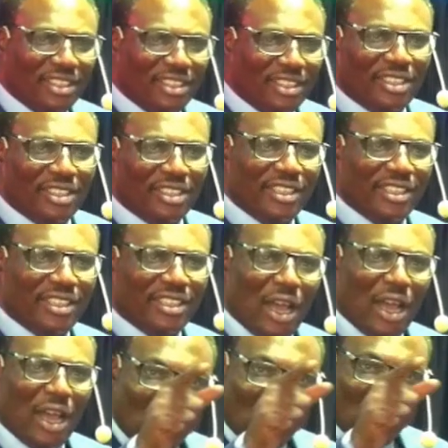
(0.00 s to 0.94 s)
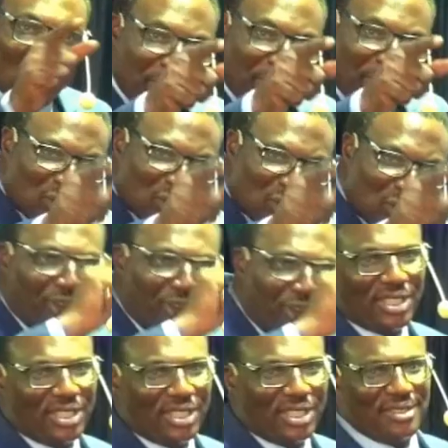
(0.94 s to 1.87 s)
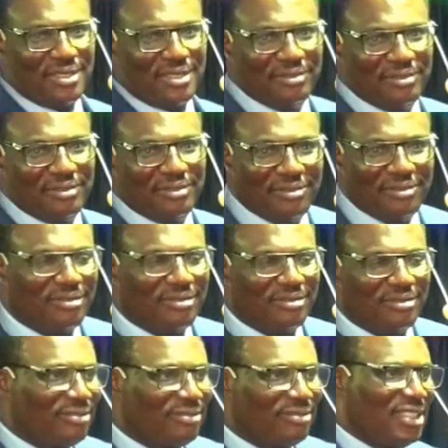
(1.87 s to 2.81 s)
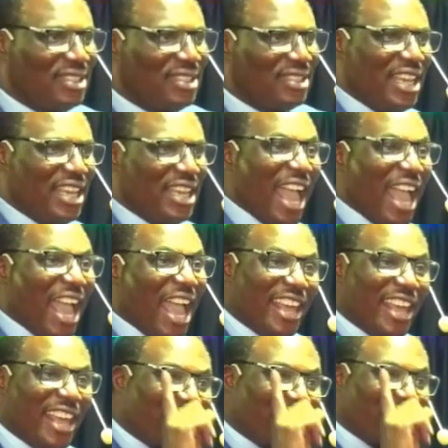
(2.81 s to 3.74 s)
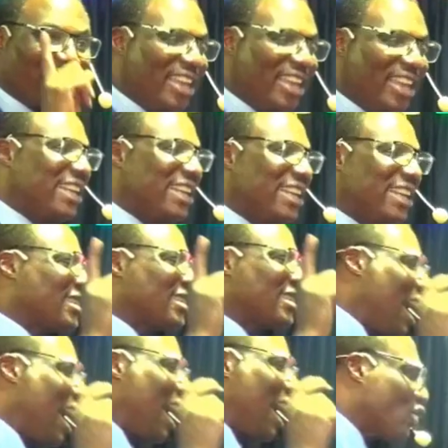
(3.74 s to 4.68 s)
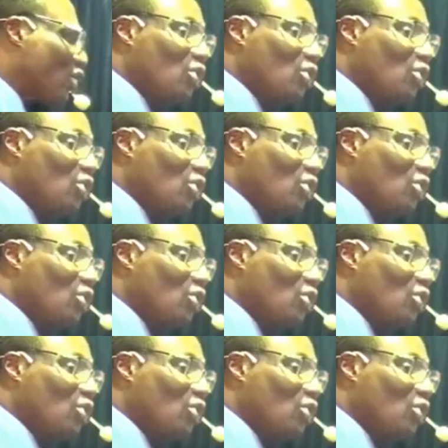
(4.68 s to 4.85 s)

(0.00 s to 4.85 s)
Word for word: there will not be battle for it. Anything that has to do with